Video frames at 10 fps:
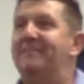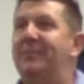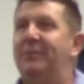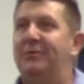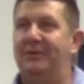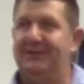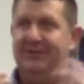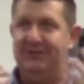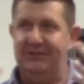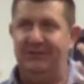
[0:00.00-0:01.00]
which was a
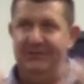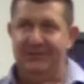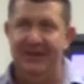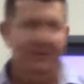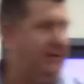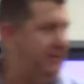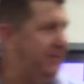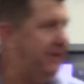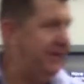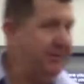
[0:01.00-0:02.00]
silly way of
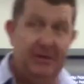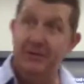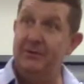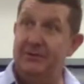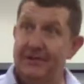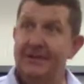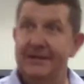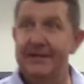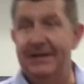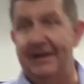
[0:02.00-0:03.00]
thinking because
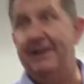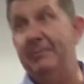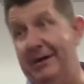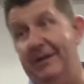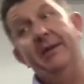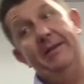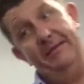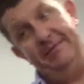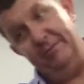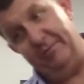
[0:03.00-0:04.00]
I might die
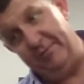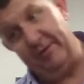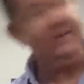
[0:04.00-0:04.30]
if someone drove